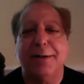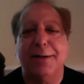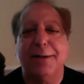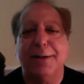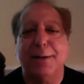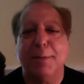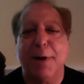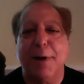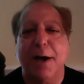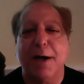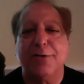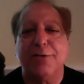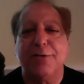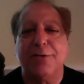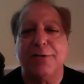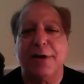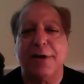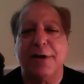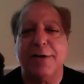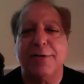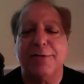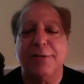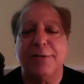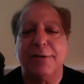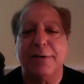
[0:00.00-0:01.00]
the monk
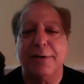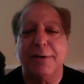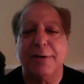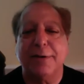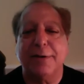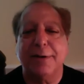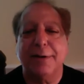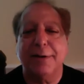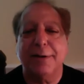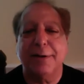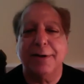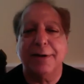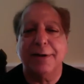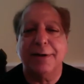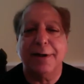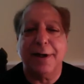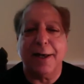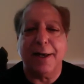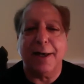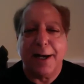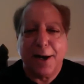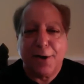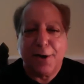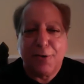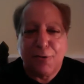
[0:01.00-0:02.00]
says,
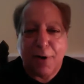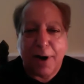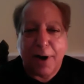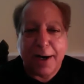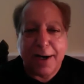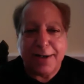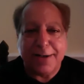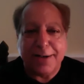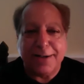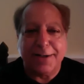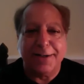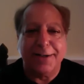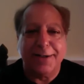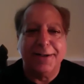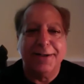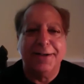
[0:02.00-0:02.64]
"Can I try it?"